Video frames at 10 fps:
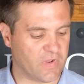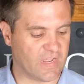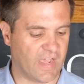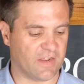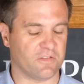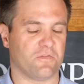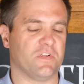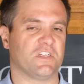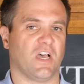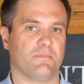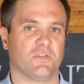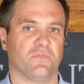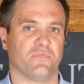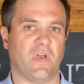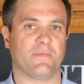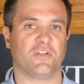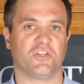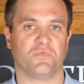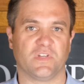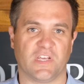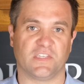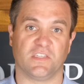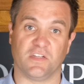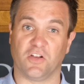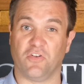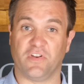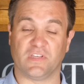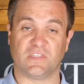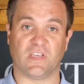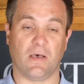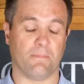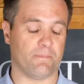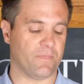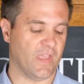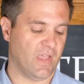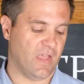we had 3 types of ammunition we tested, including some